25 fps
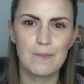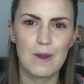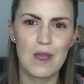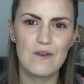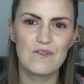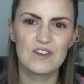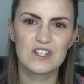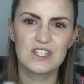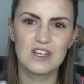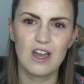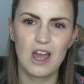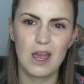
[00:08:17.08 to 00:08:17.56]
up
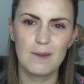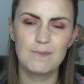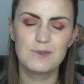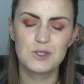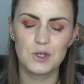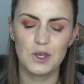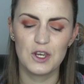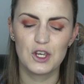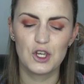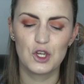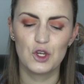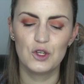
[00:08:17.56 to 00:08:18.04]
over time,
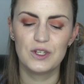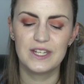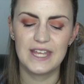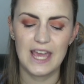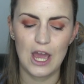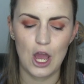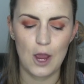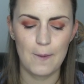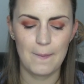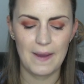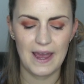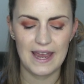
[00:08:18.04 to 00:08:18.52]
so it could
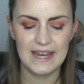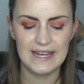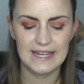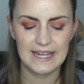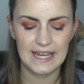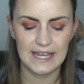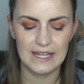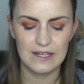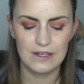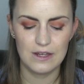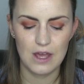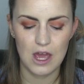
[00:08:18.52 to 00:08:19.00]
get
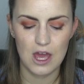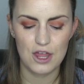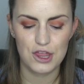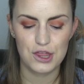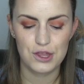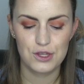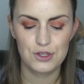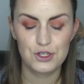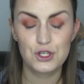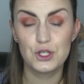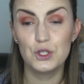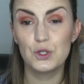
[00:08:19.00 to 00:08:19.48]
opaque in
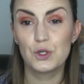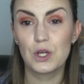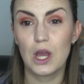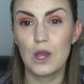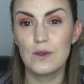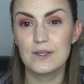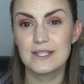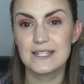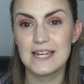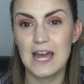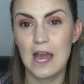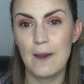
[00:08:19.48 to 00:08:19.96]
two
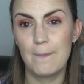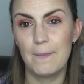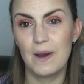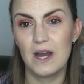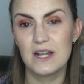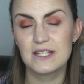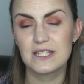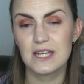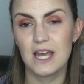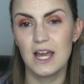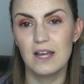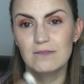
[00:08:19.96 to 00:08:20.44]
coats now,
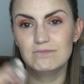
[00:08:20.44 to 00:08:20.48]
but